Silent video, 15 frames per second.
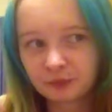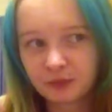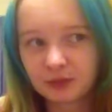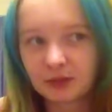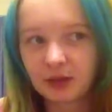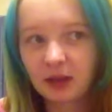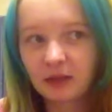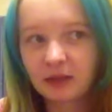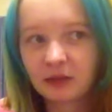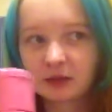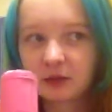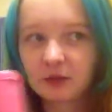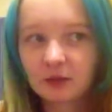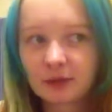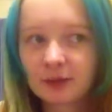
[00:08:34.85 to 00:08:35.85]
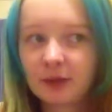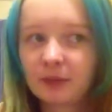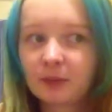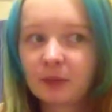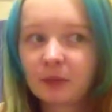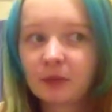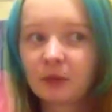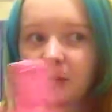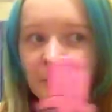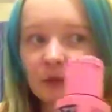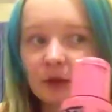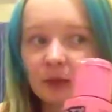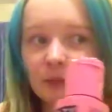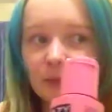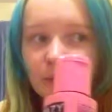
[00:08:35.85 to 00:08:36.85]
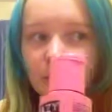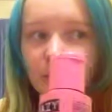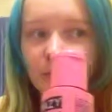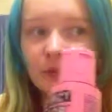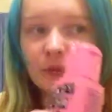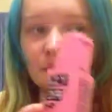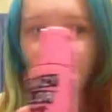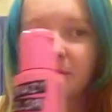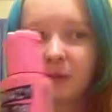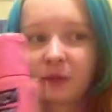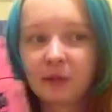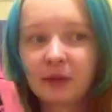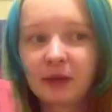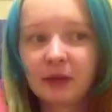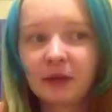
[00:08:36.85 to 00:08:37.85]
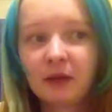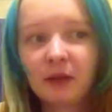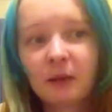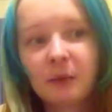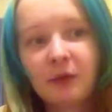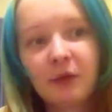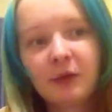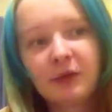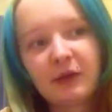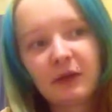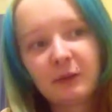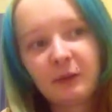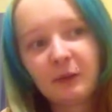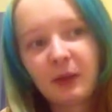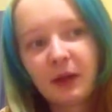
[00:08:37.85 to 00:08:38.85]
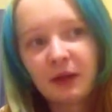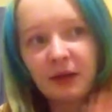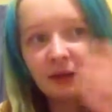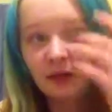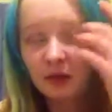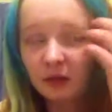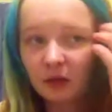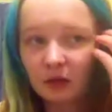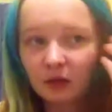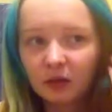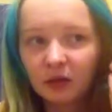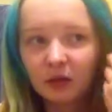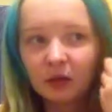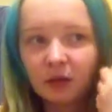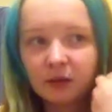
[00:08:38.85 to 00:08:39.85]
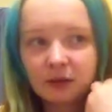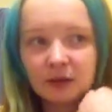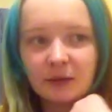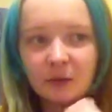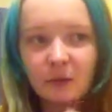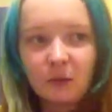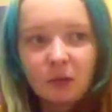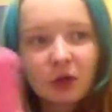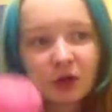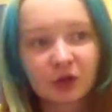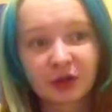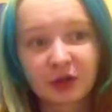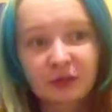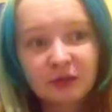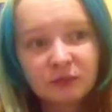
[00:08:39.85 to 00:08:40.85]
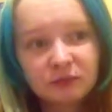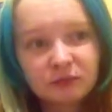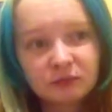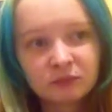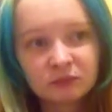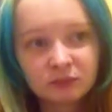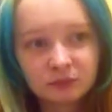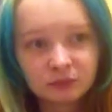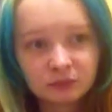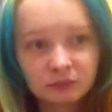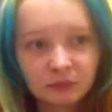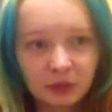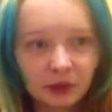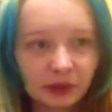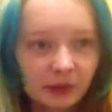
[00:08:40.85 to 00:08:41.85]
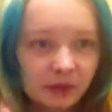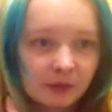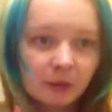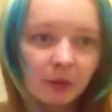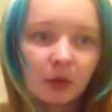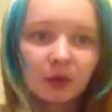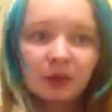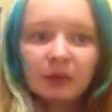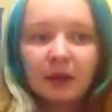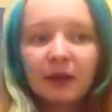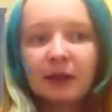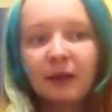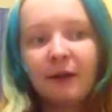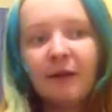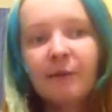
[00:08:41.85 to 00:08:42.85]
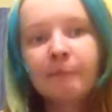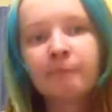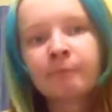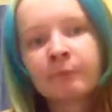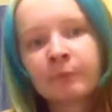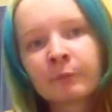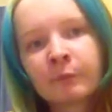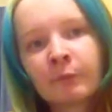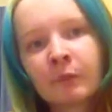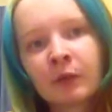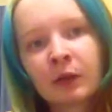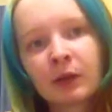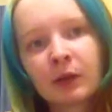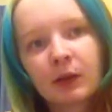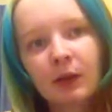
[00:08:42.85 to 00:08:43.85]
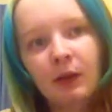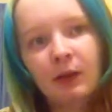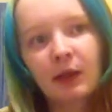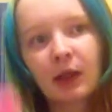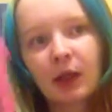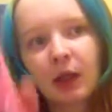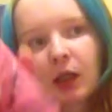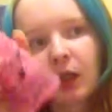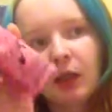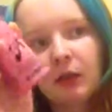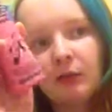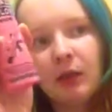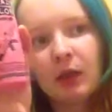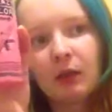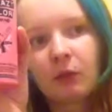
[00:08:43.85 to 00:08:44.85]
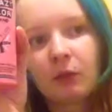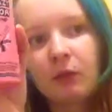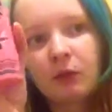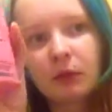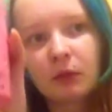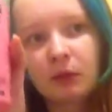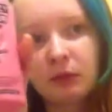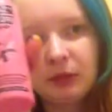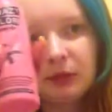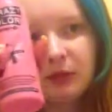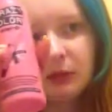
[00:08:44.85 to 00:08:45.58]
and I could just have put this in my hair, or then it will wash out when I next wash my hair. So yeah, I admit I would only